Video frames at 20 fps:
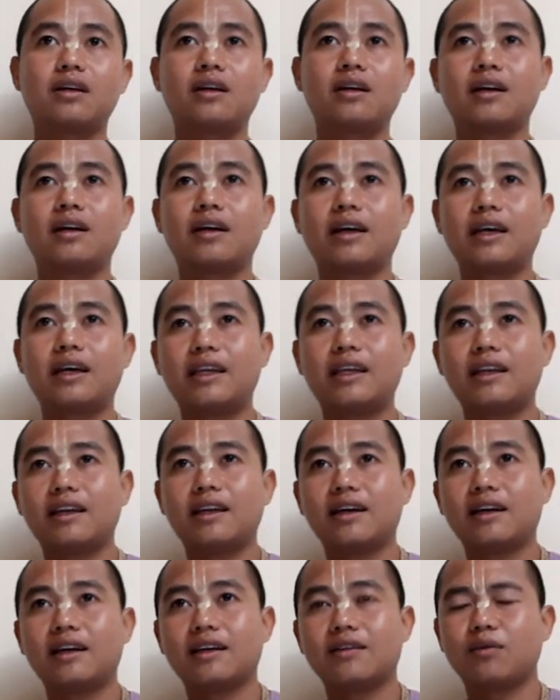when
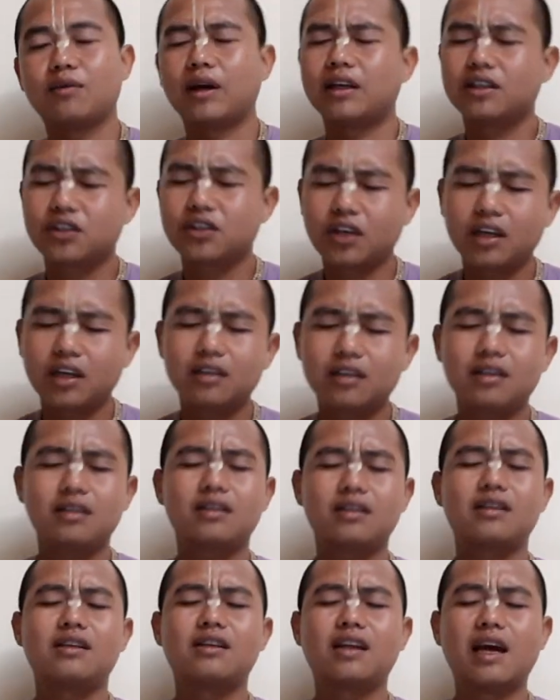the
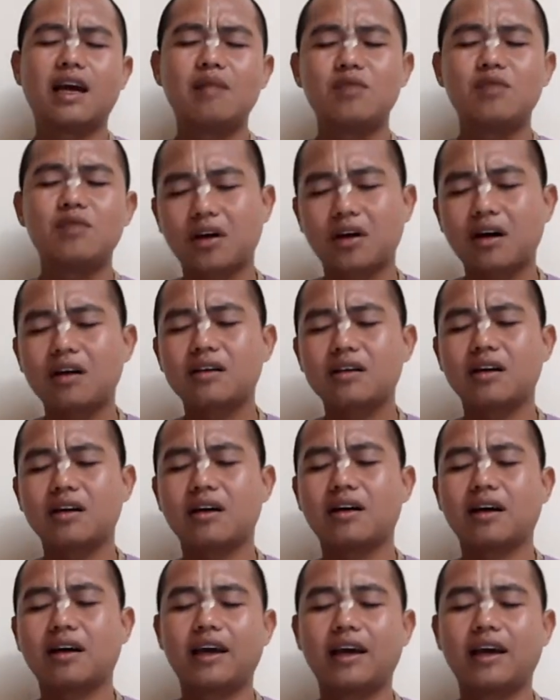sages in Naimisharanya,